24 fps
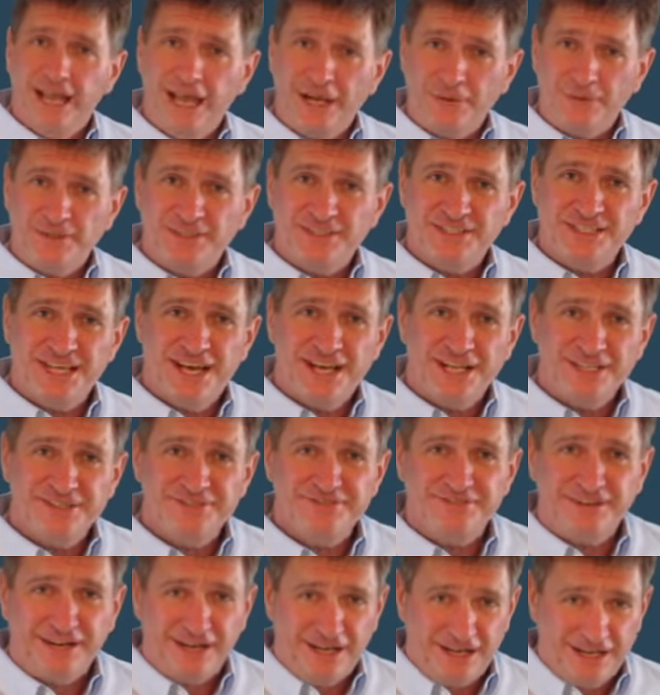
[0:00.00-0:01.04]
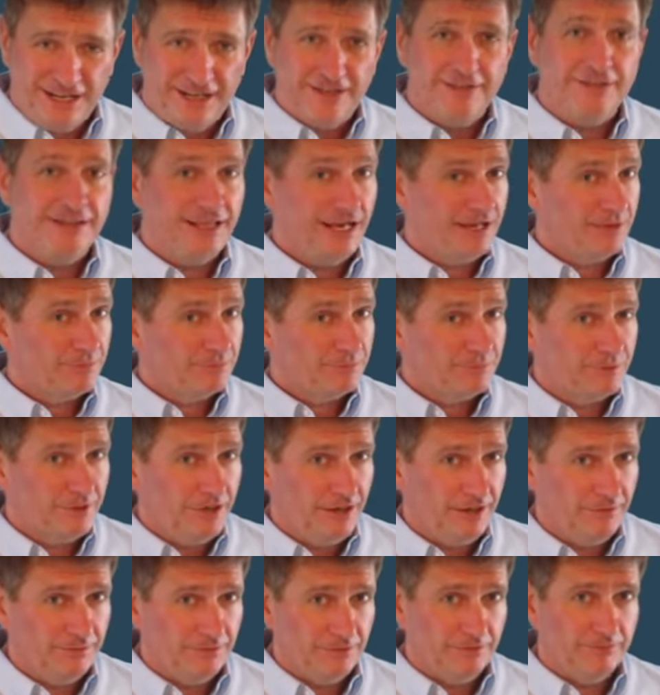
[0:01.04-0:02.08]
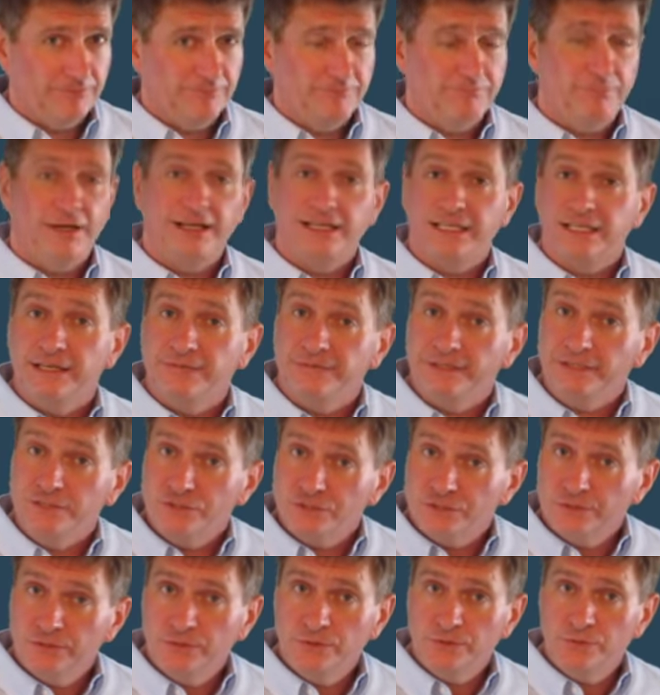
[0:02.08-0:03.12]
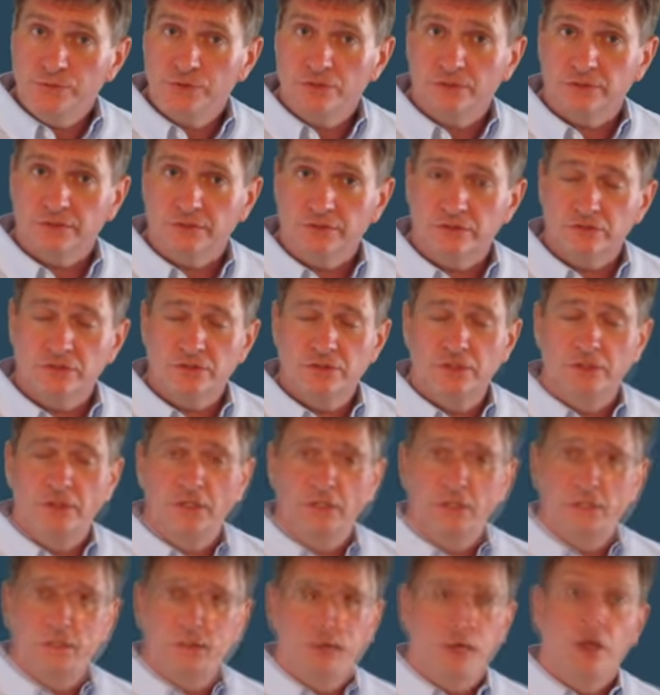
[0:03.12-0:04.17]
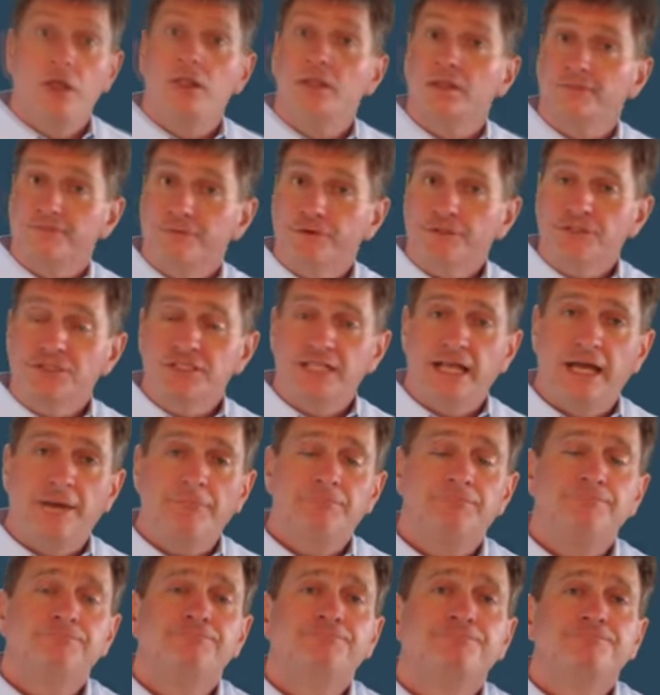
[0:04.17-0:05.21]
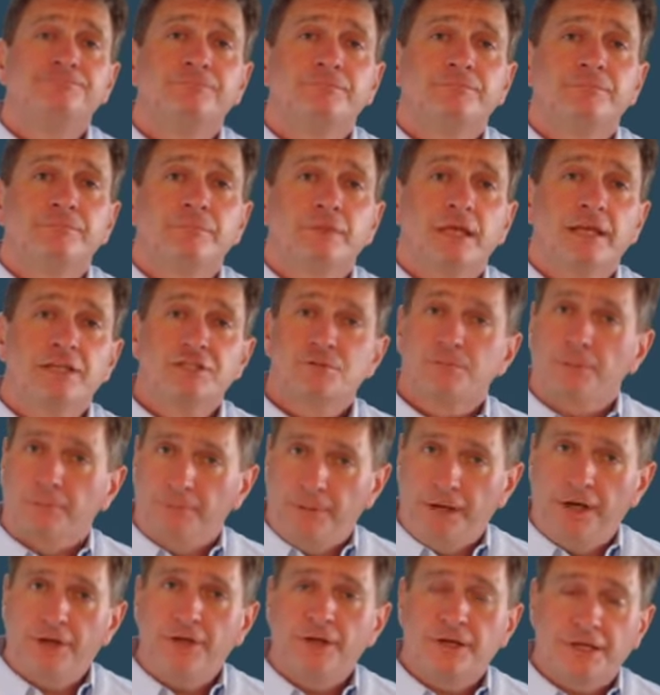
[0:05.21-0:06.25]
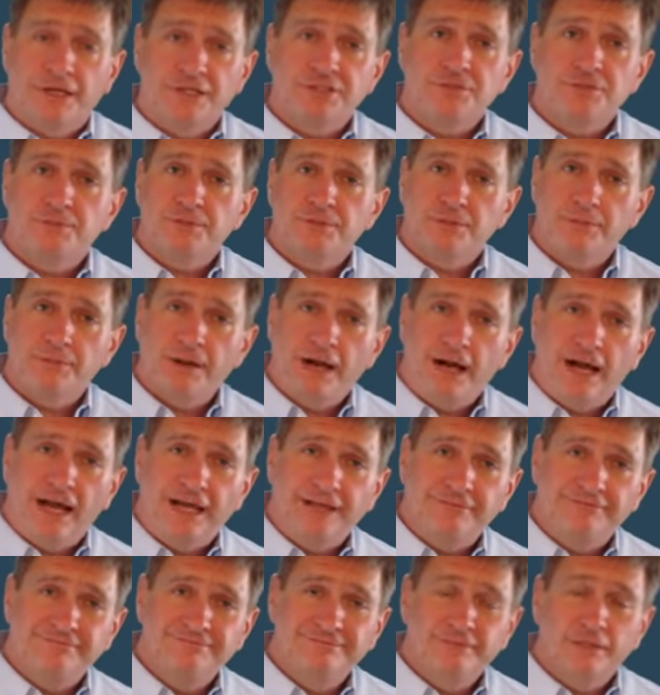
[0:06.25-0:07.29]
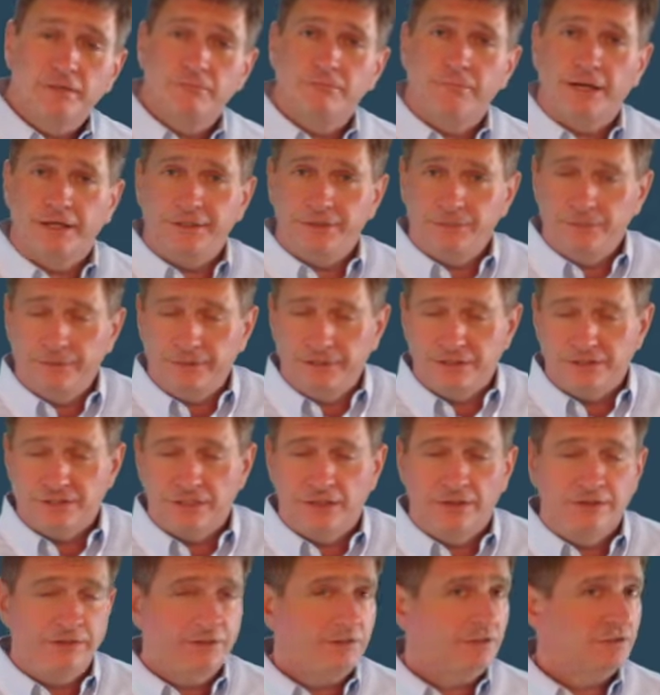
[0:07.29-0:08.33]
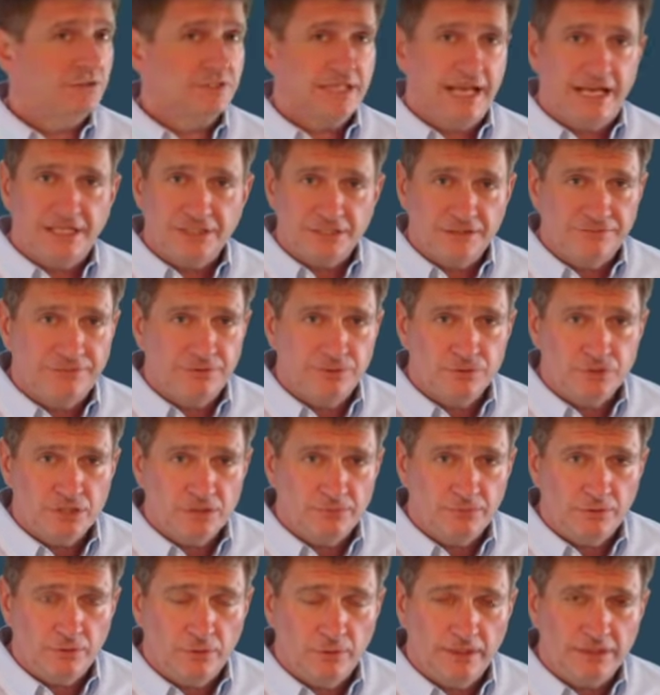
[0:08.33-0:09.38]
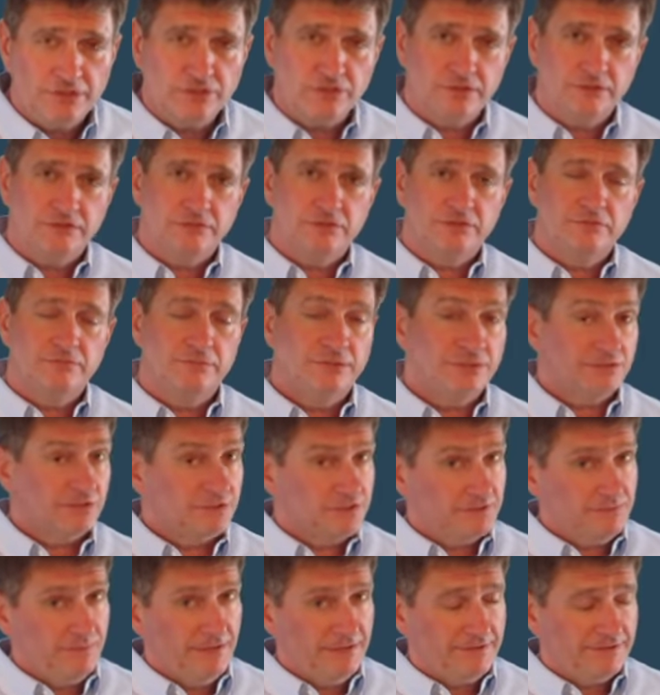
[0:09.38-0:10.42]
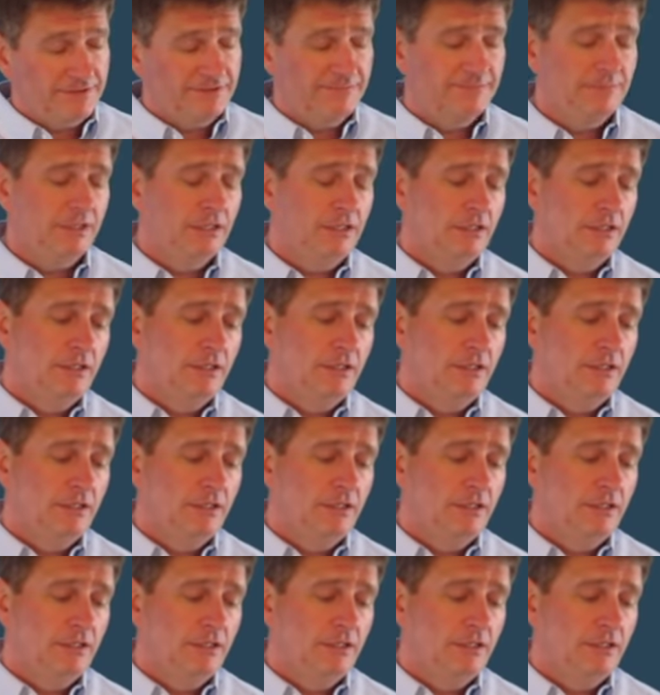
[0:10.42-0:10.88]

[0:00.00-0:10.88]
and we satisfy that problem by giving solutions. First step is prepare your customer to buy. By doing so, you just ask a few simple questions. Mrs. Smith,